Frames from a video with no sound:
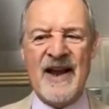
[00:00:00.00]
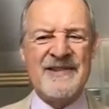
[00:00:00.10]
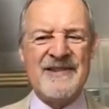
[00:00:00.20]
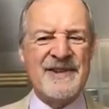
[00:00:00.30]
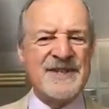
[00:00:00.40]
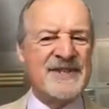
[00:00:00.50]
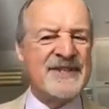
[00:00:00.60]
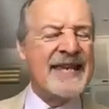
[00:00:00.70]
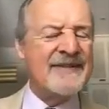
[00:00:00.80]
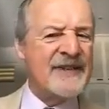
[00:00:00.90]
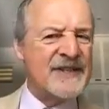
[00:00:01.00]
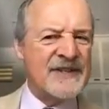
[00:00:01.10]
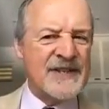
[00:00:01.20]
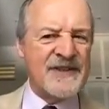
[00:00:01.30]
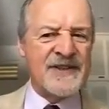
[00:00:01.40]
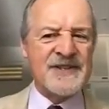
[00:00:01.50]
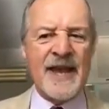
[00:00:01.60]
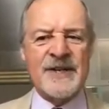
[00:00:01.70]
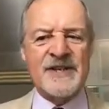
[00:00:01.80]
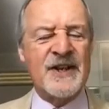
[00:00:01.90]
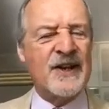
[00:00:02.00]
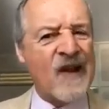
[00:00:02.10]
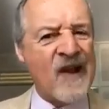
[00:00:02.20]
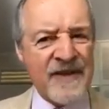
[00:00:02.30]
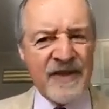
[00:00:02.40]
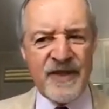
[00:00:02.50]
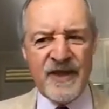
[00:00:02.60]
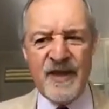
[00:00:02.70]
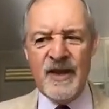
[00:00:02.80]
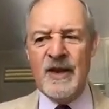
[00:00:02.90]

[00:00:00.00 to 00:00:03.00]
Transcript: either as David to the Saudis' Goliath,